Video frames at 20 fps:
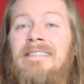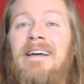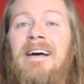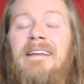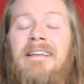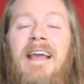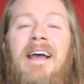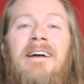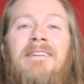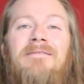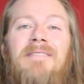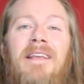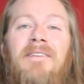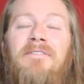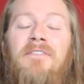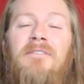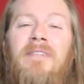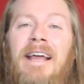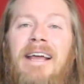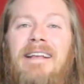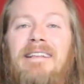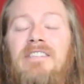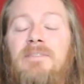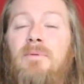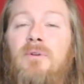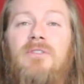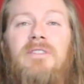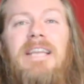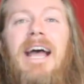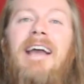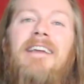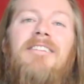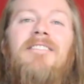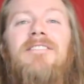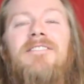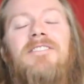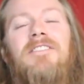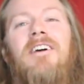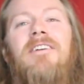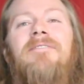yeah, if you like
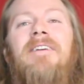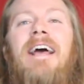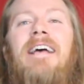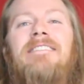spooktacular stuff,